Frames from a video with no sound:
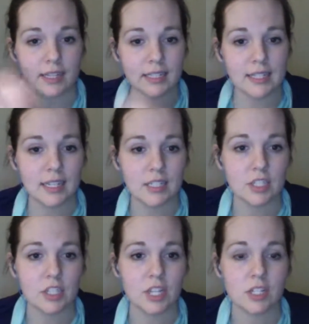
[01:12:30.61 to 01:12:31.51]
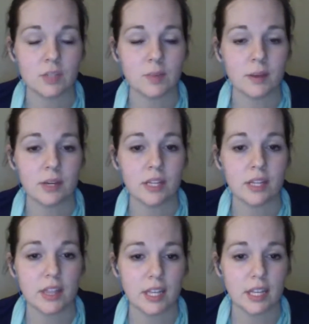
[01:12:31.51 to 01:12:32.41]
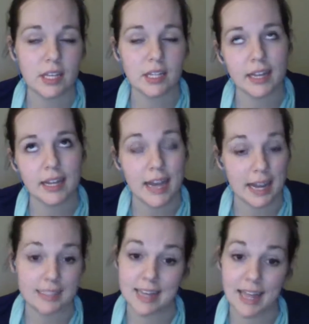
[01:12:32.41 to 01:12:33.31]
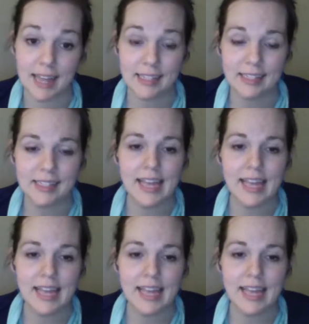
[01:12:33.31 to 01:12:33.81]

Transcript: and decided to change my book the next day.